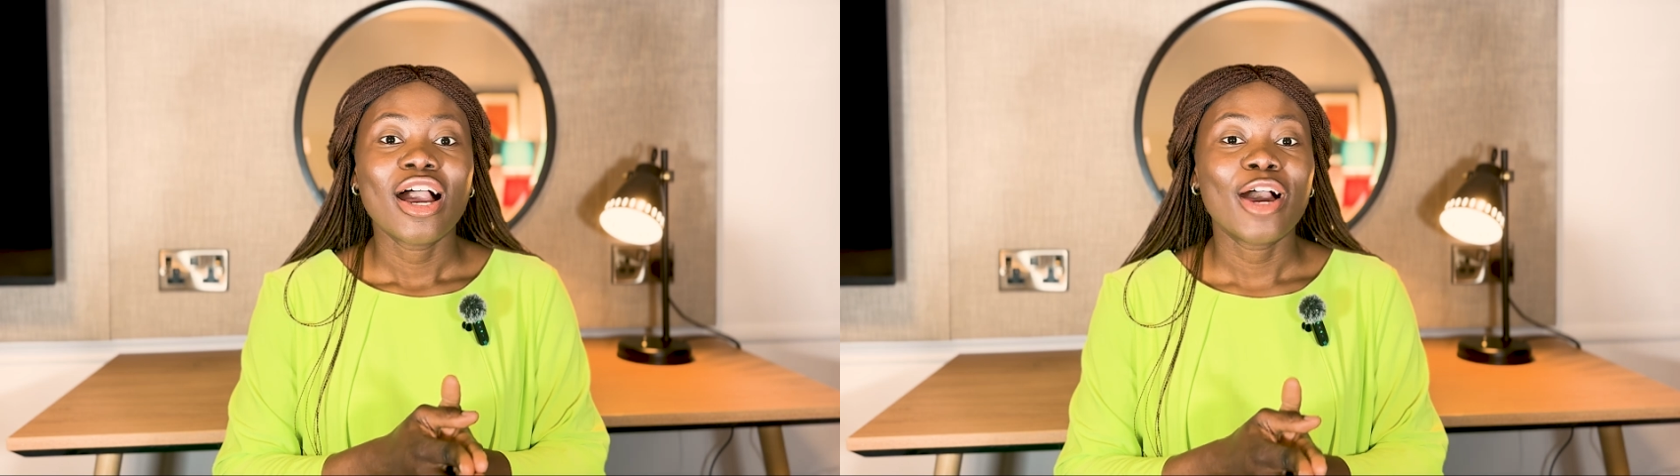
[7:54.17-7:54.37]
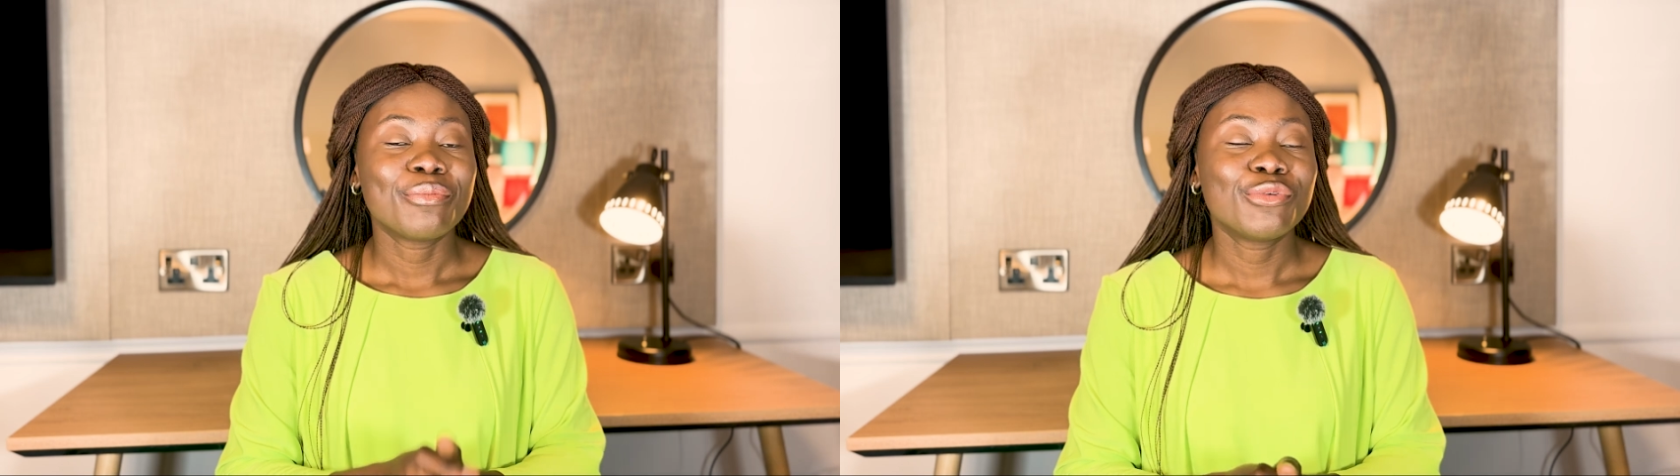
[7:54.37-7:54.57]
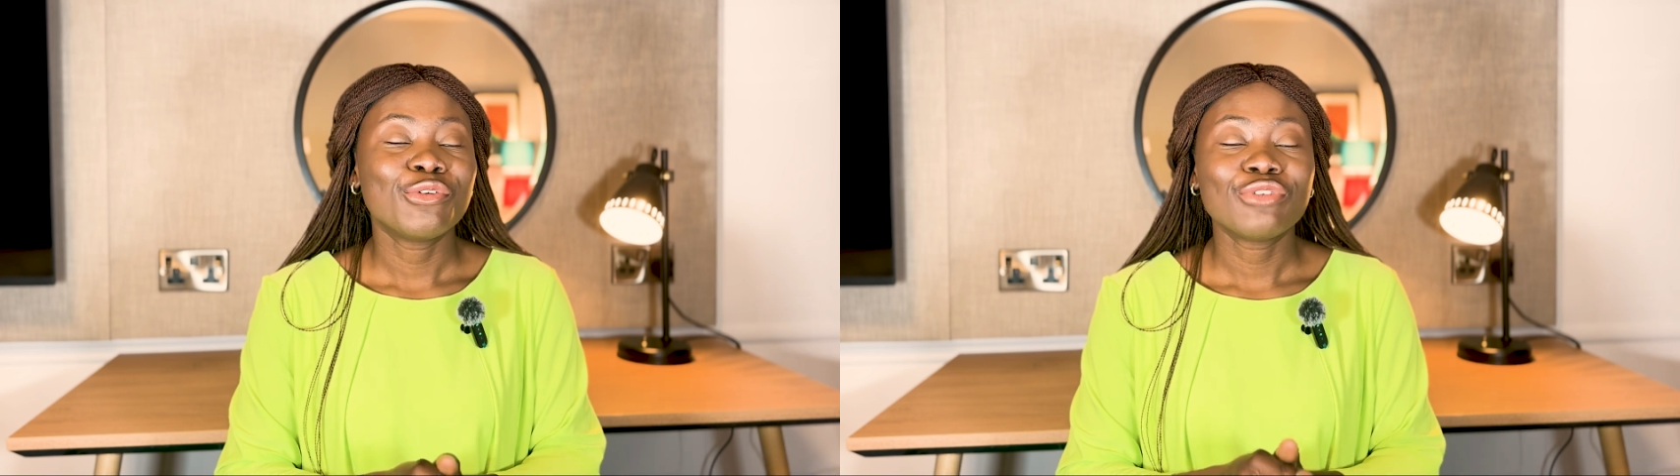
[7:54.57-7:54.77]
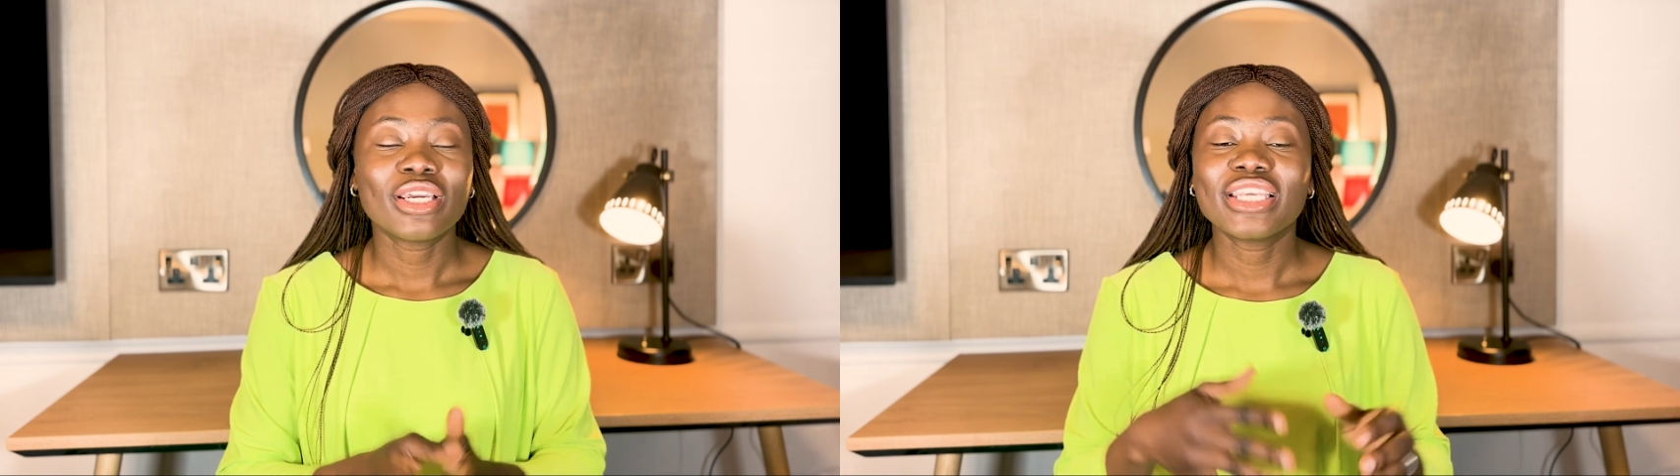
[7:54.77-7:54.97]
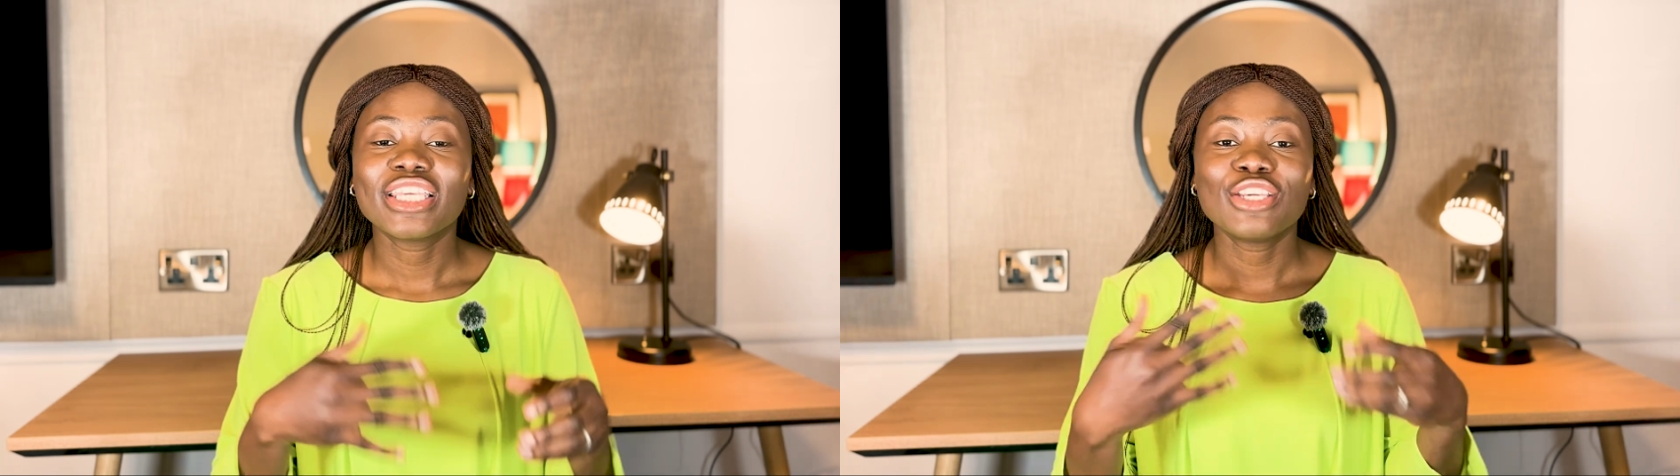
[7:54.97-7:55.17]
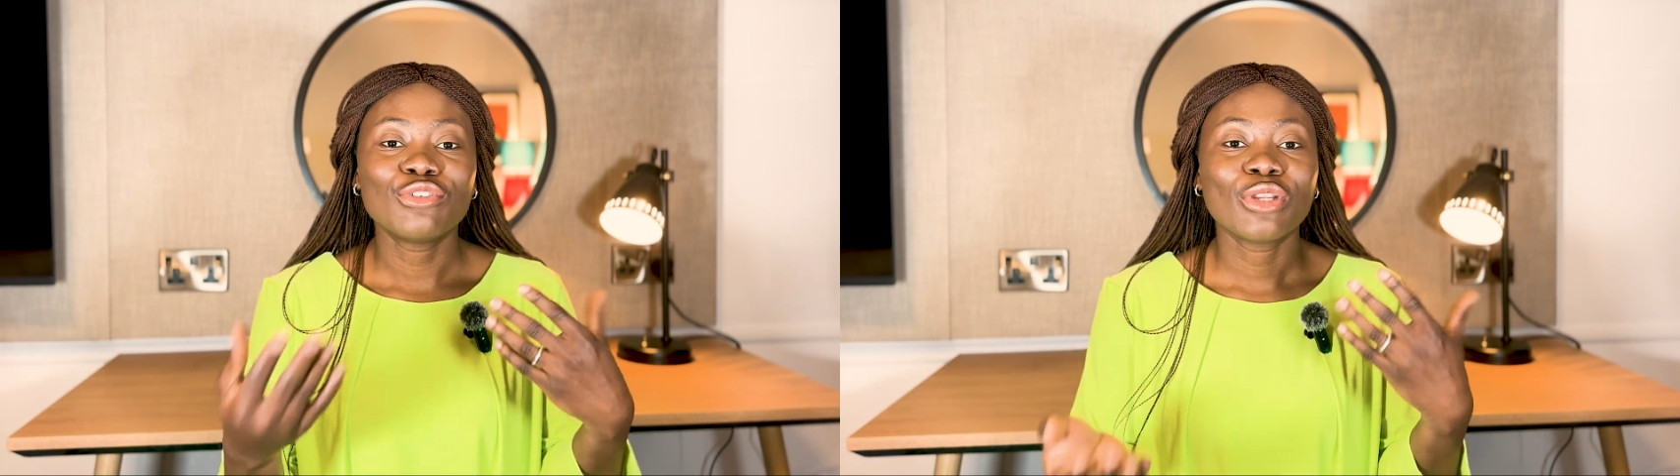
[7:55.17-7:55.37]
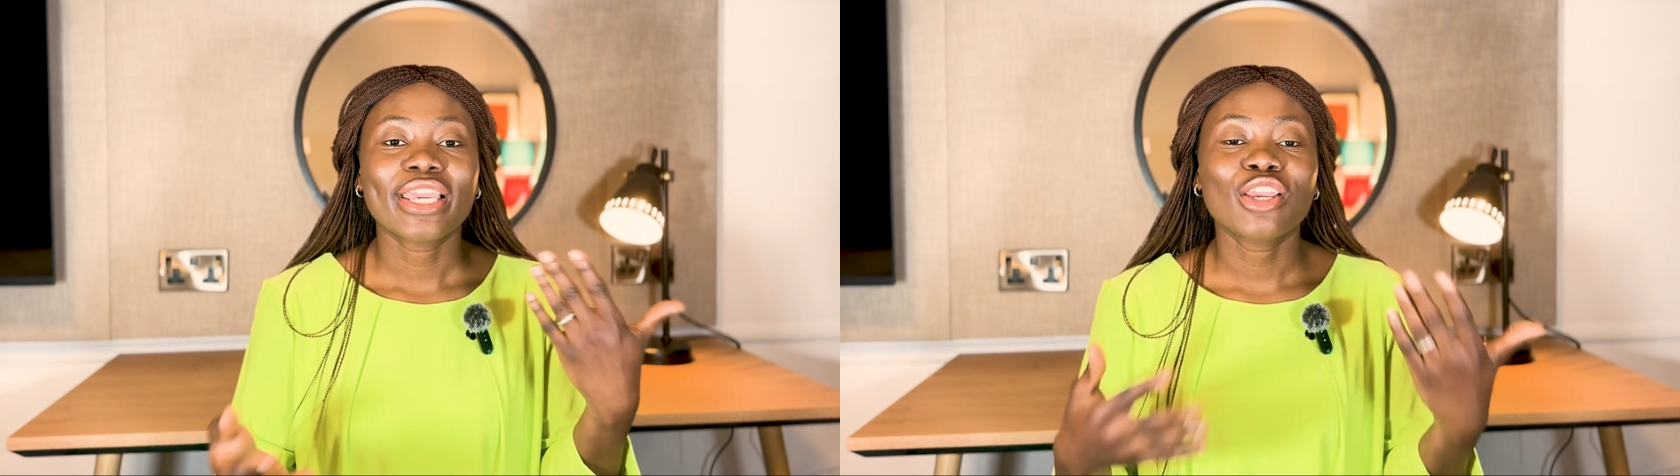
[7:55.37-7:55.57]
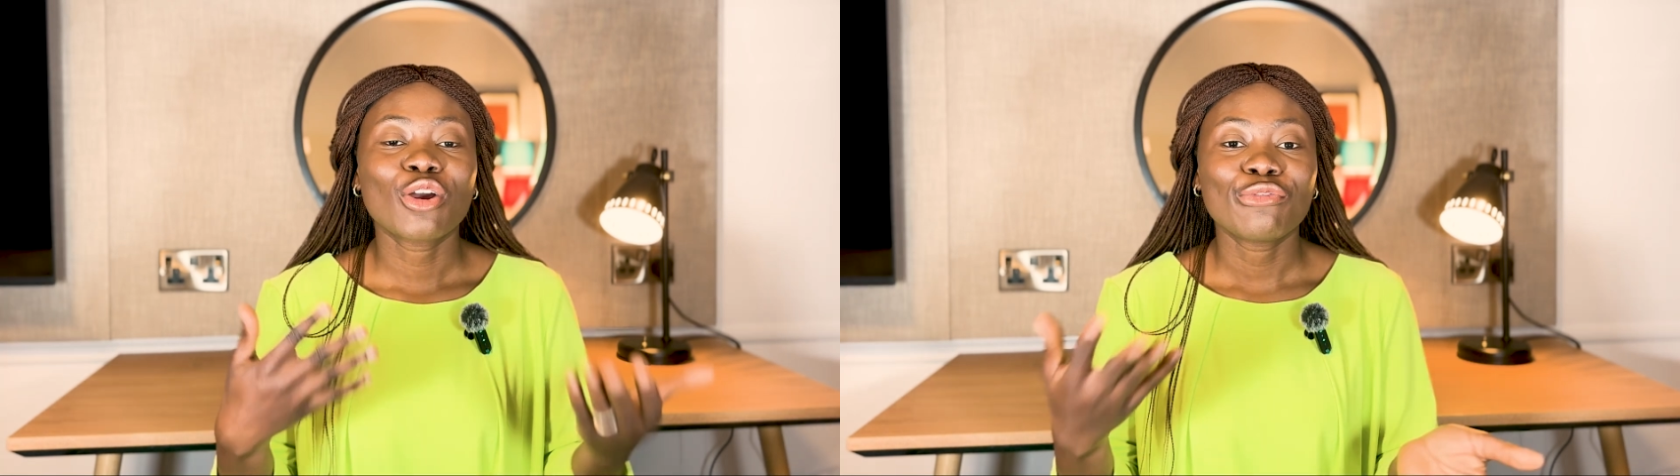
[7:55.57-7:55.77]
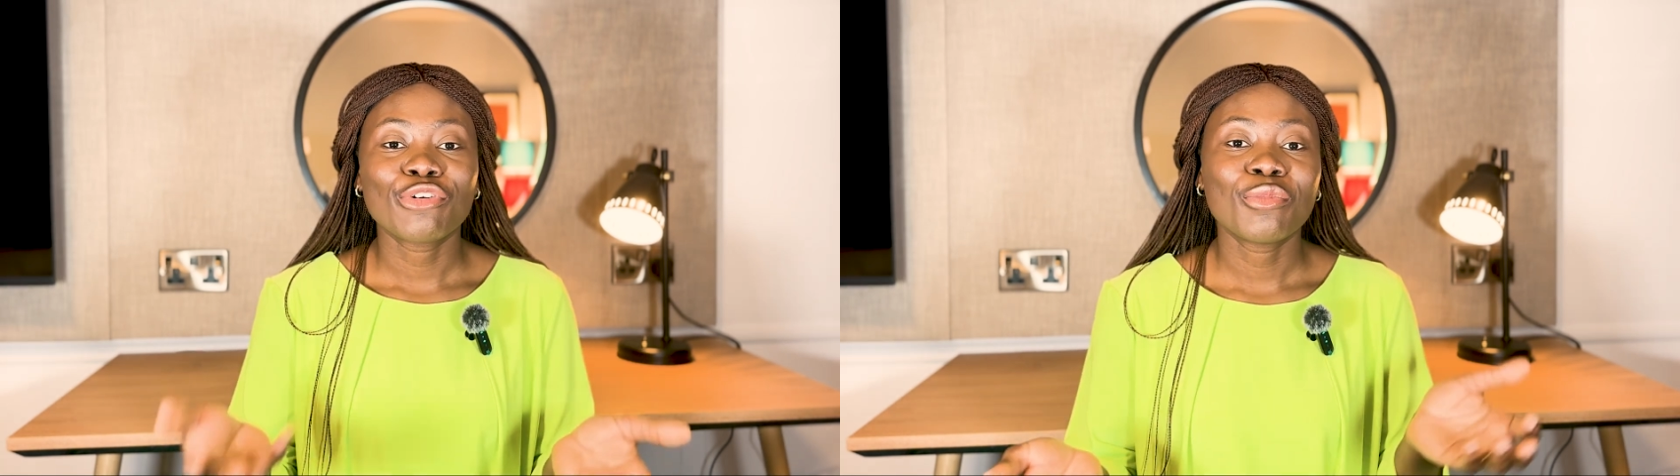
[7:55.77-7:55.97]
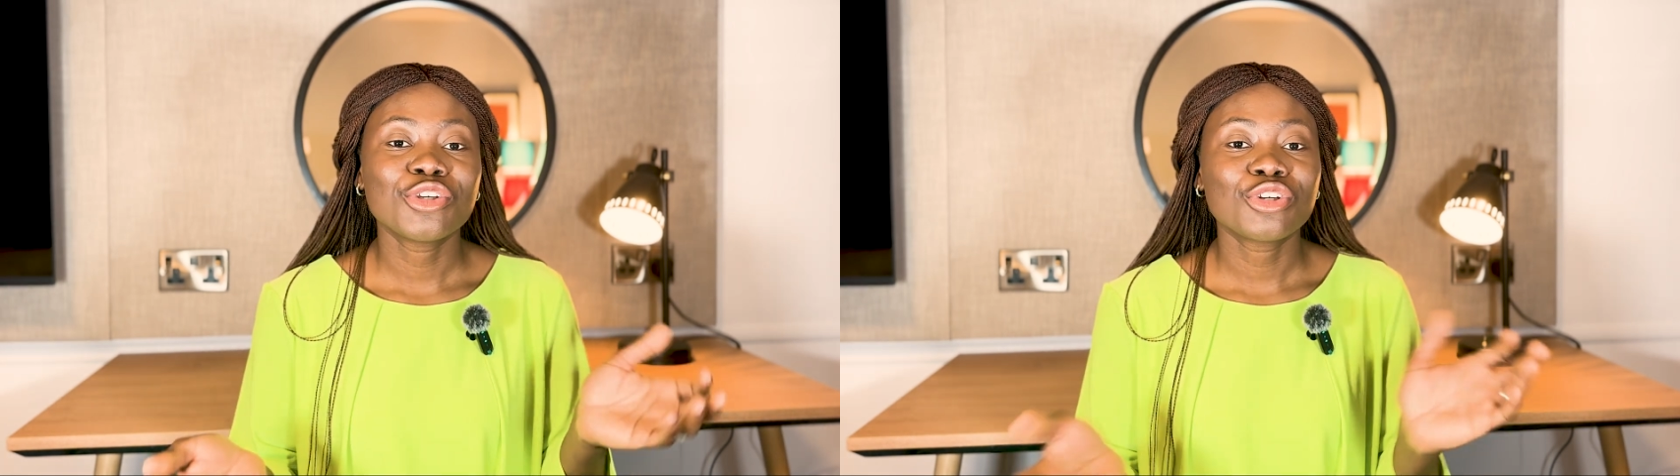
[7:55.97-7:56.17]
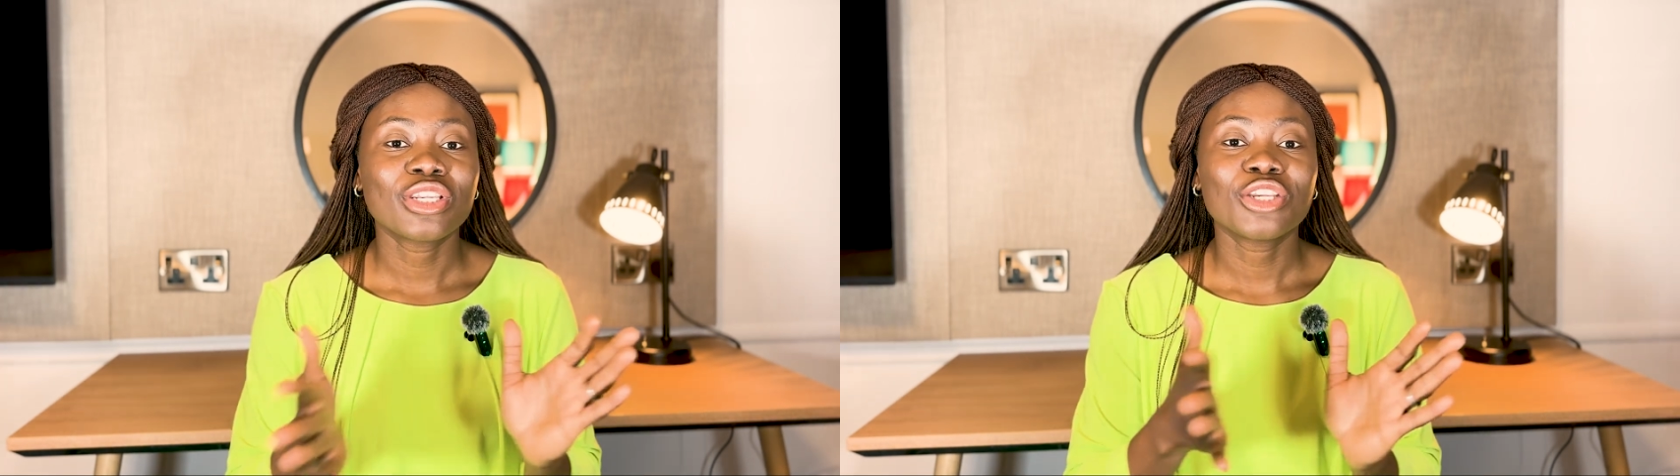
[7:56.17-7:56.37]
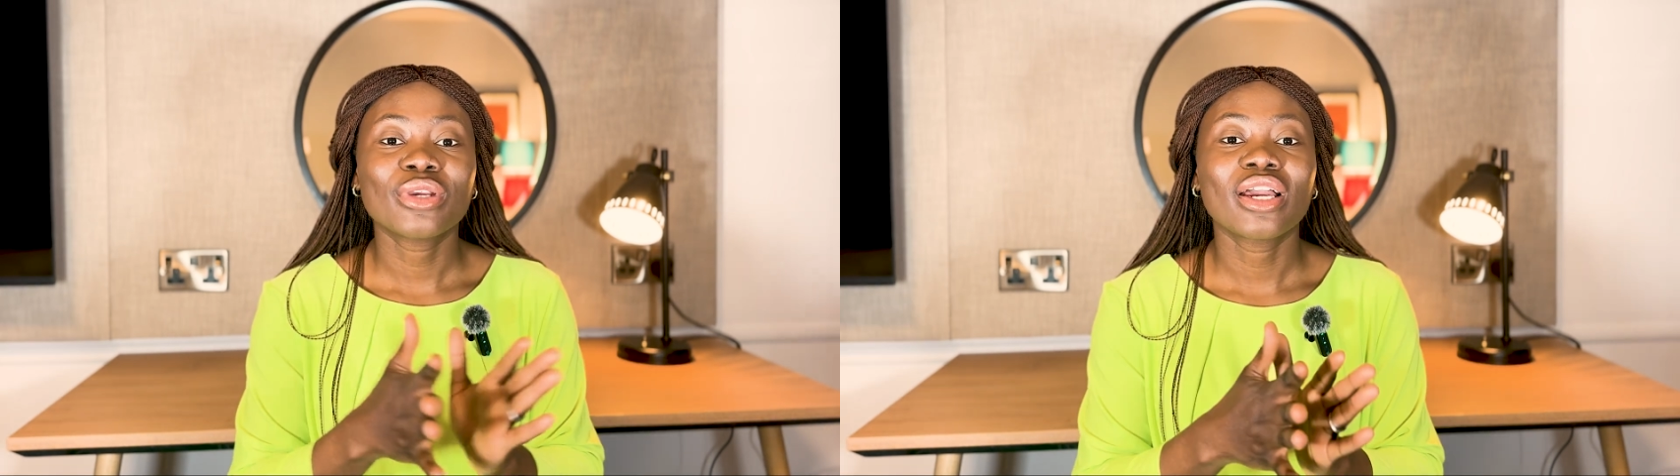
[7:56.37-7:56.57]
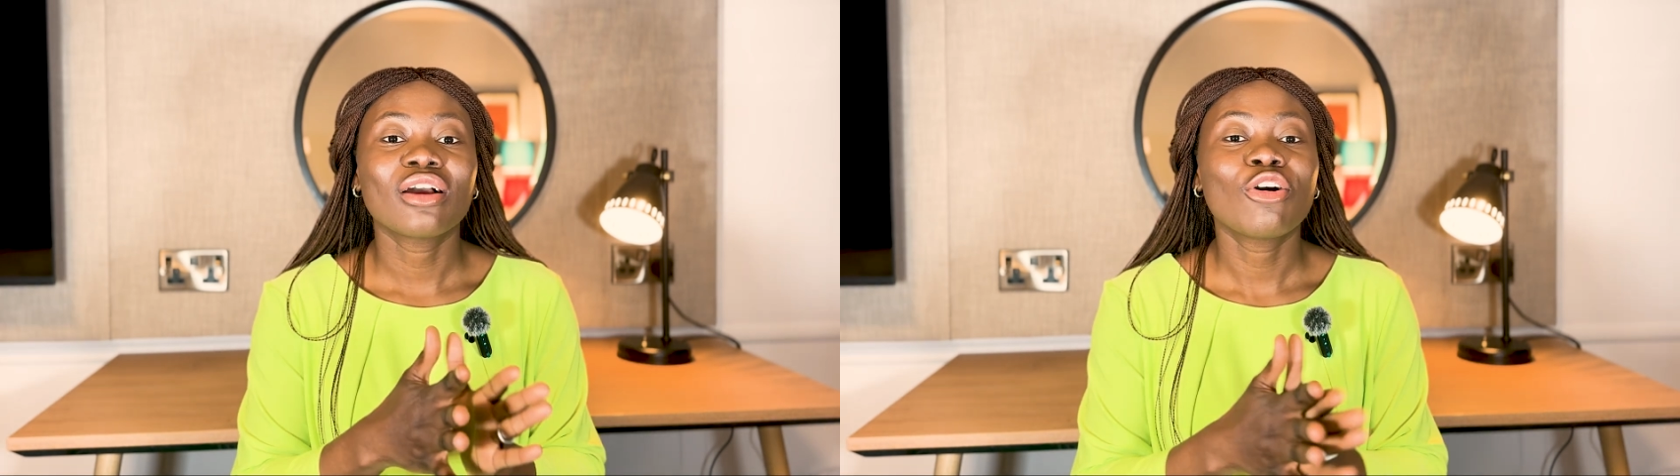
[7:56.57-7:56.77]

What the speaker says: approved and they give you like a confirmation that you can